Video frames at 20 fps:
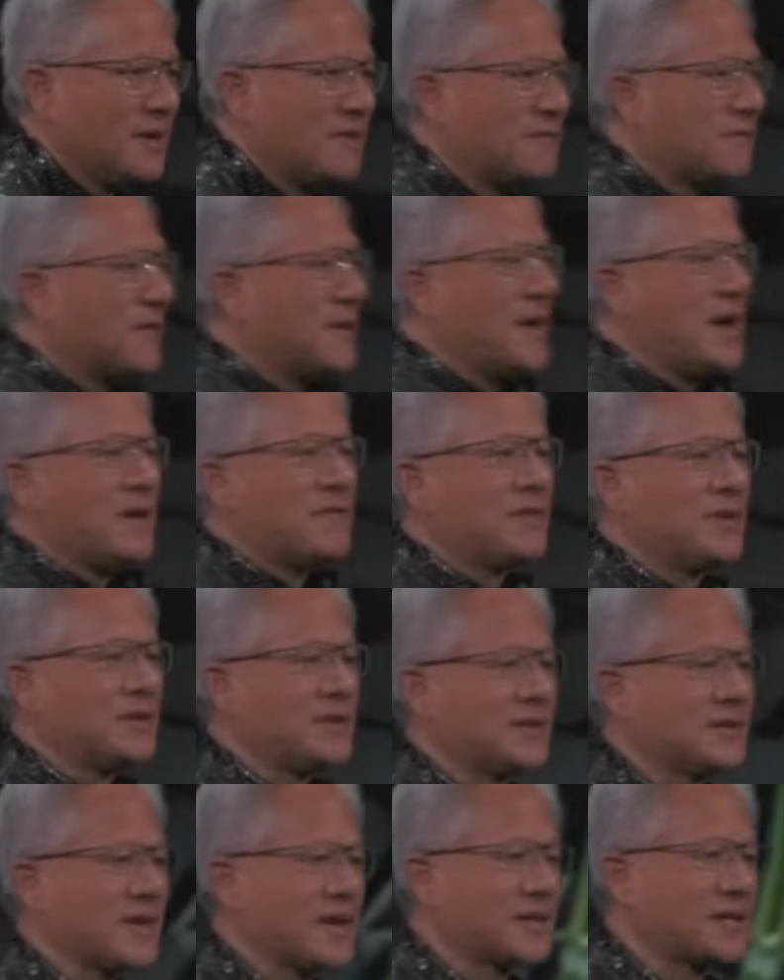for
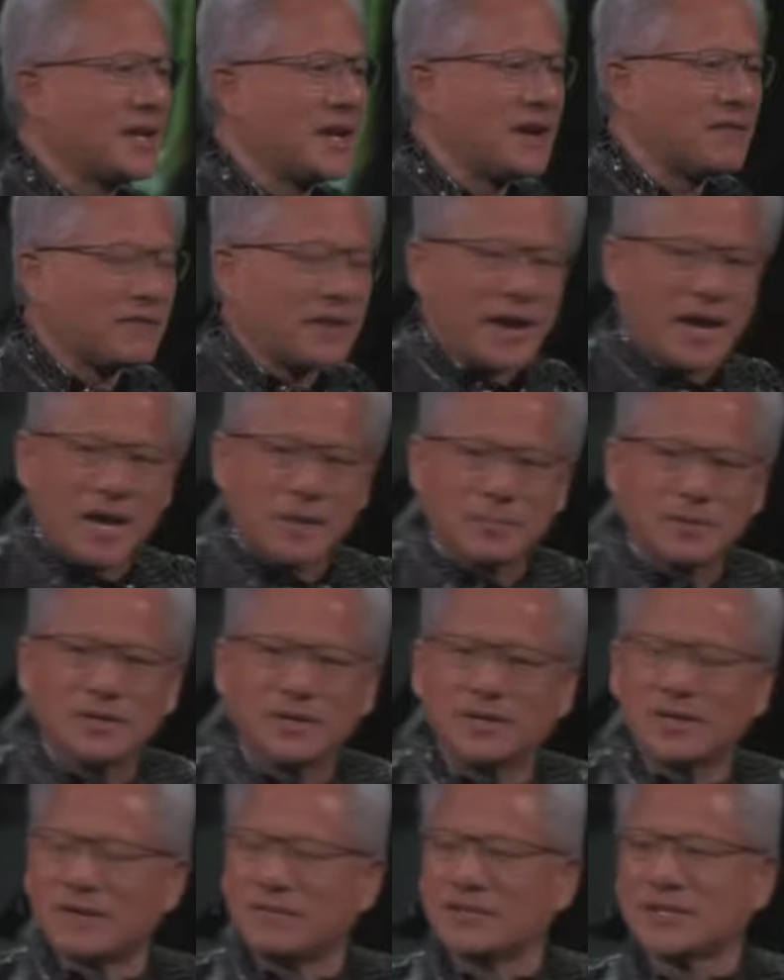everything that could ever happen
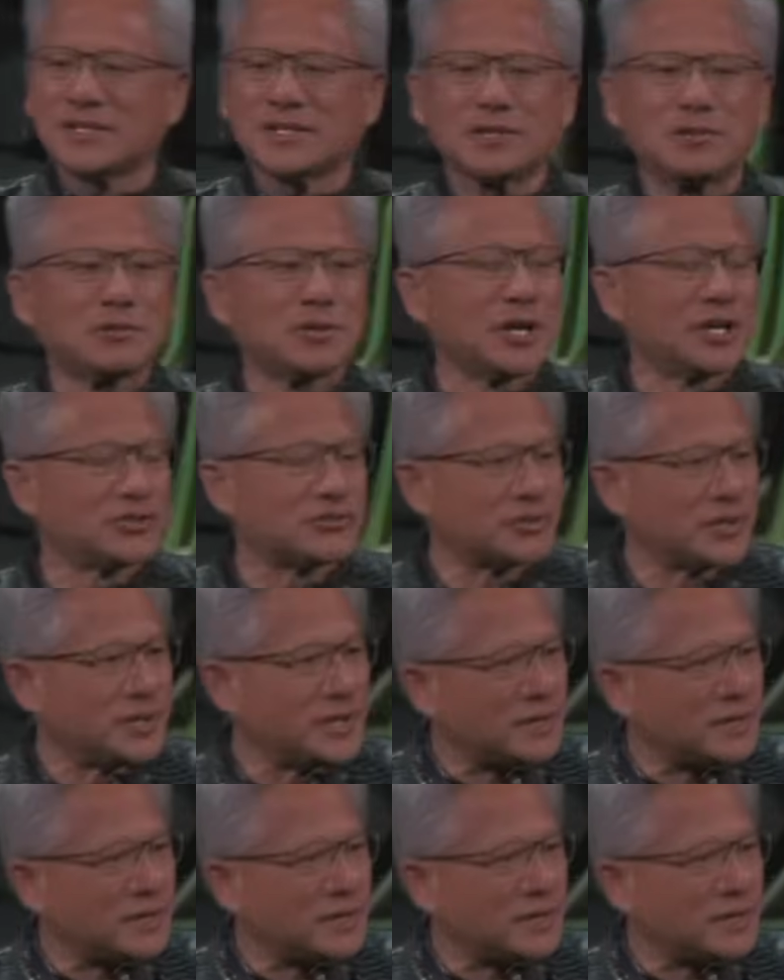in every single country,